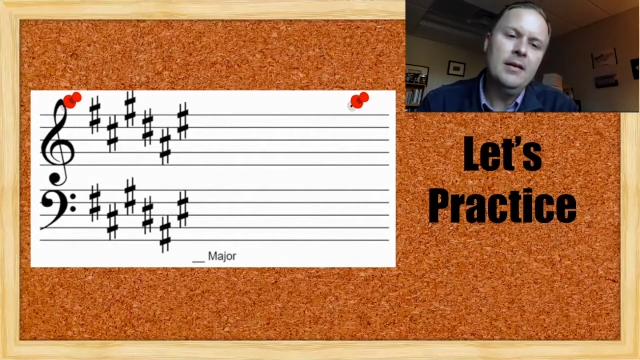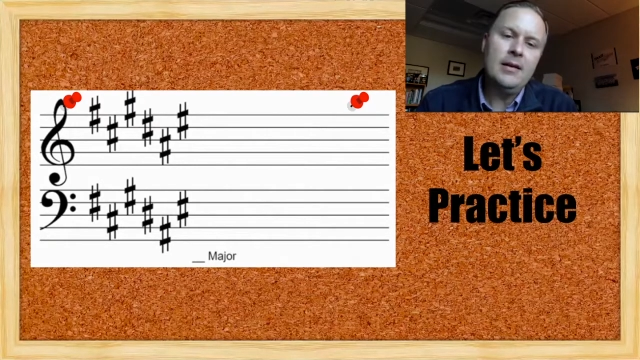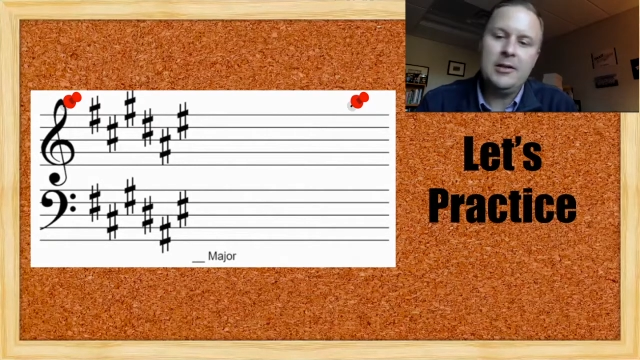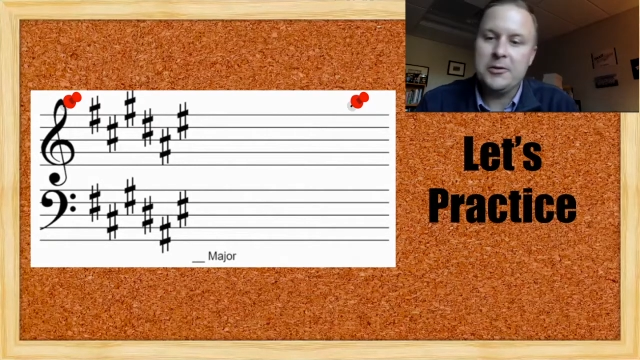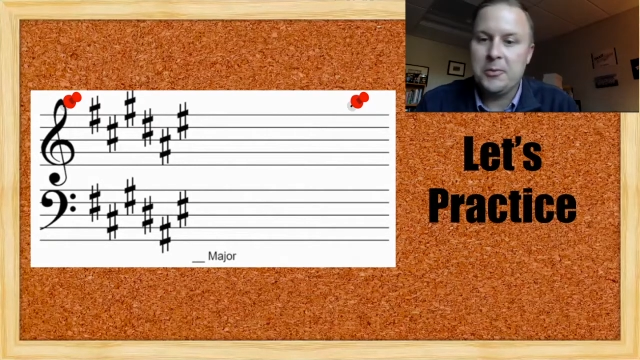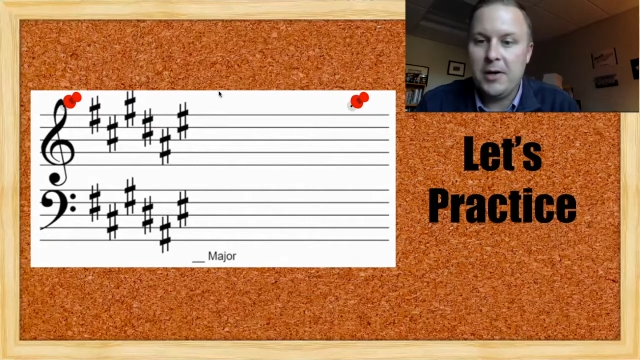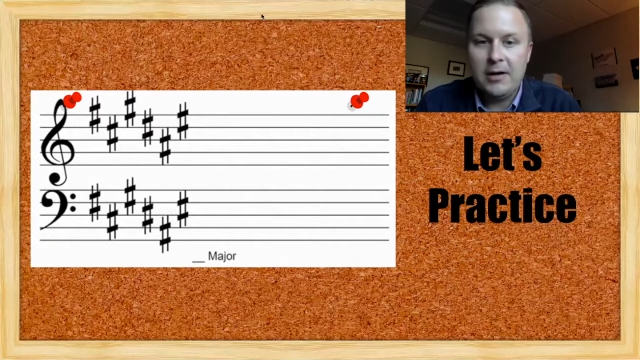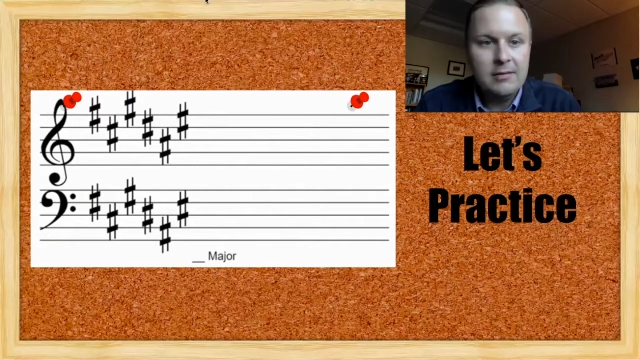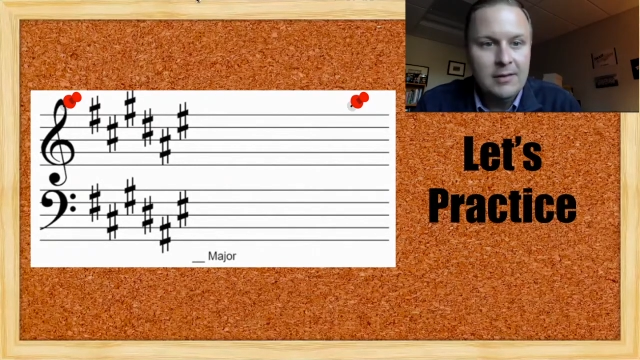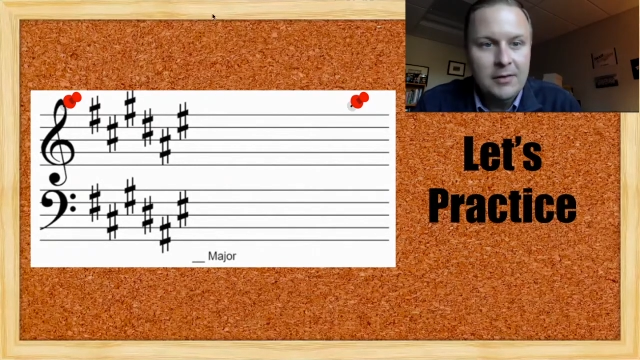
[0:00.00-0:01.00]
Here's
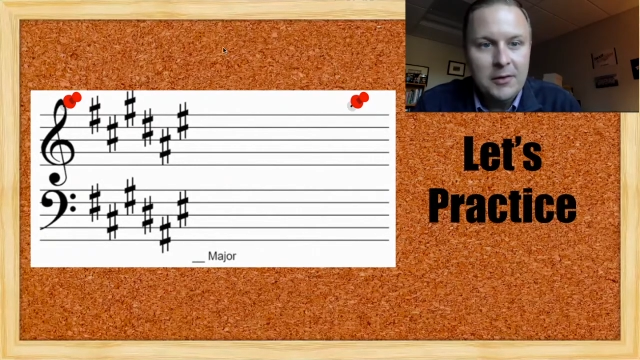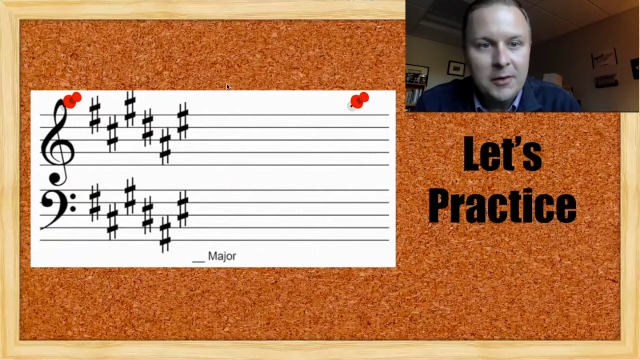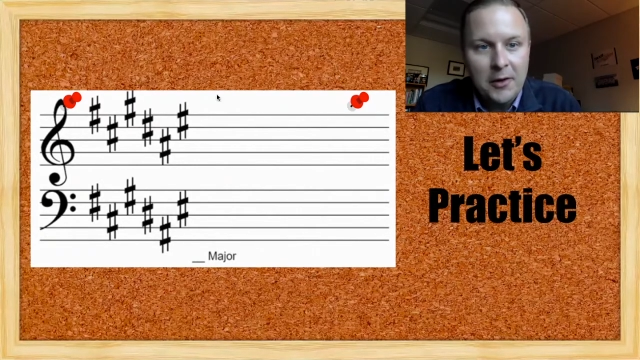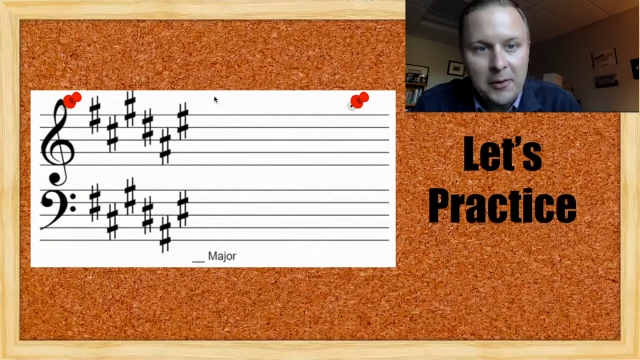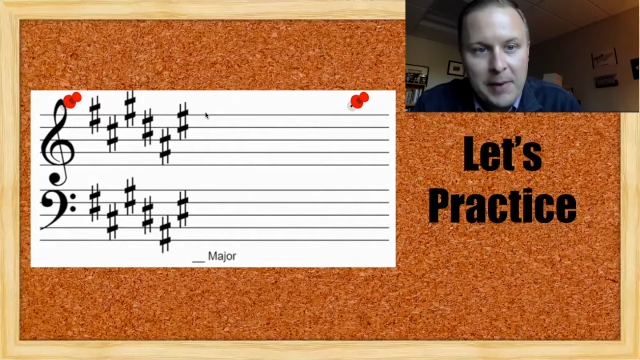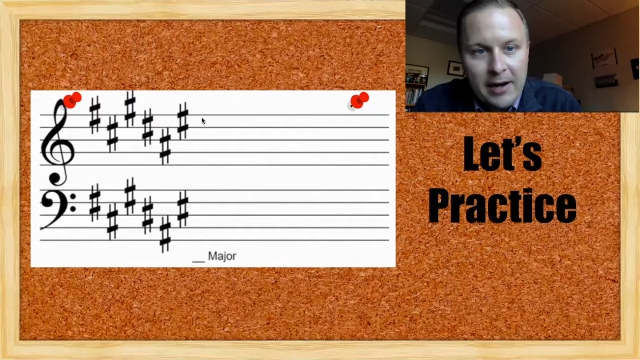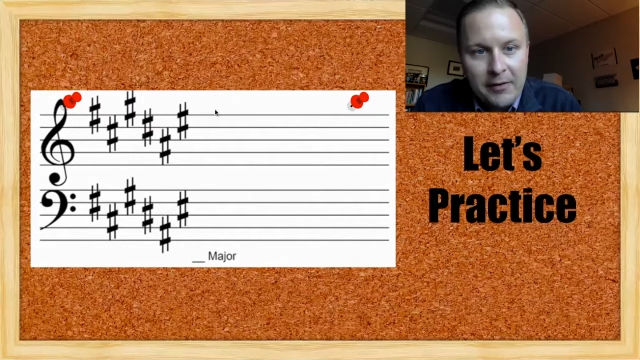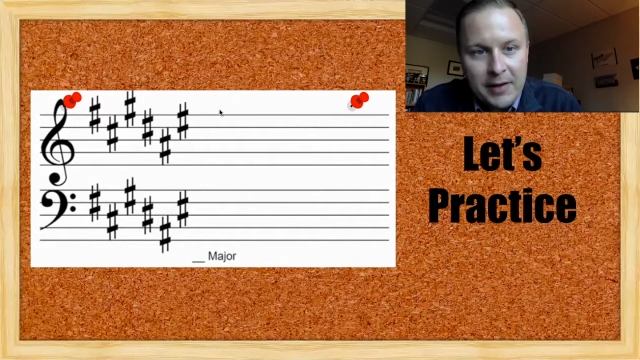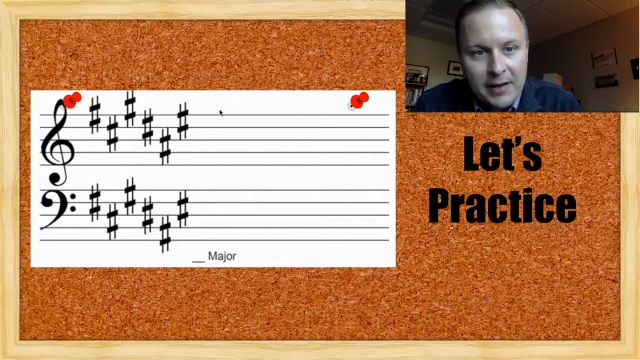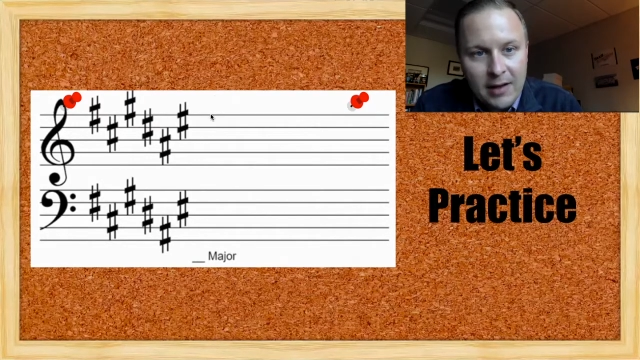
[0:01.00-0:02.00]
why. Look back on
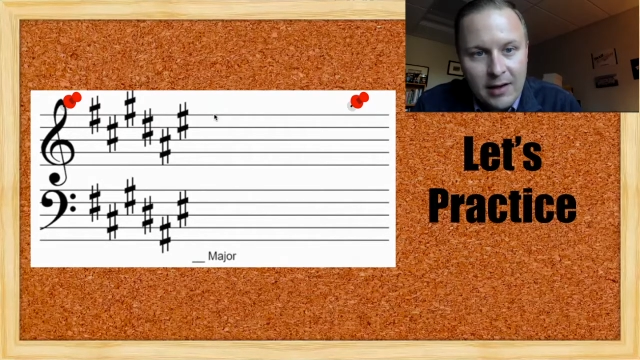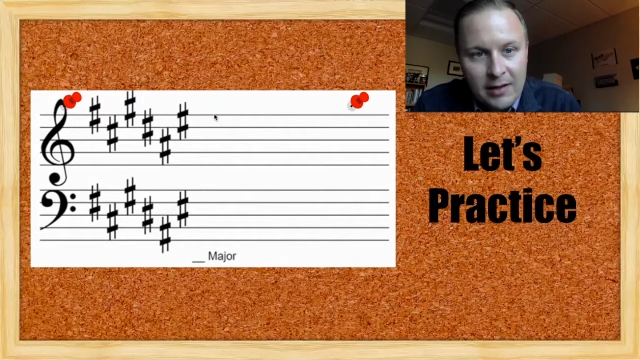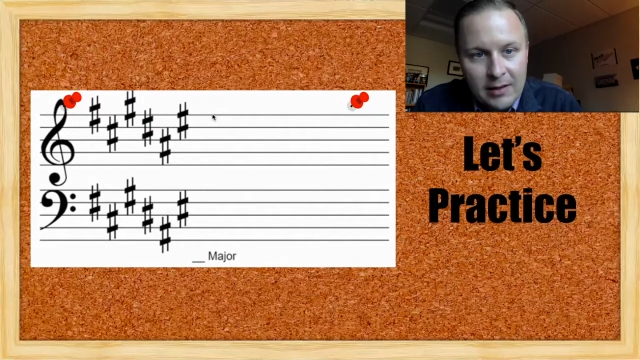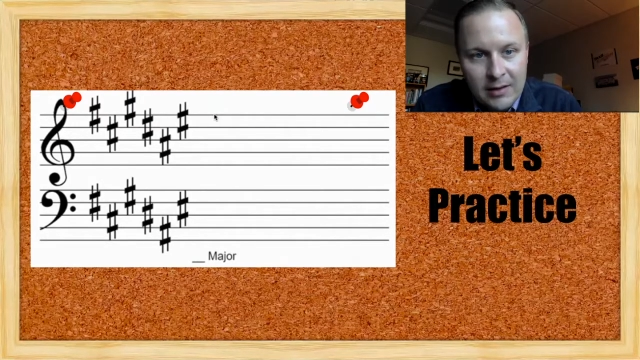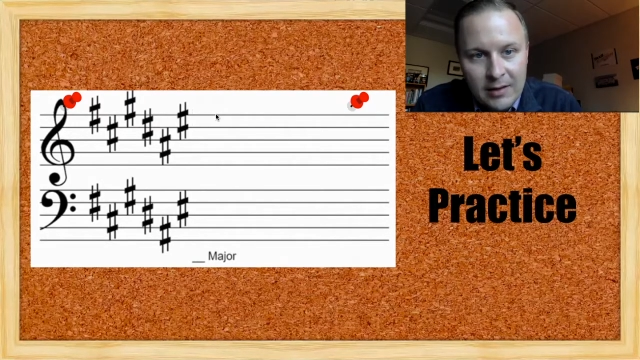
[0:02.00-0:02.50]
that line.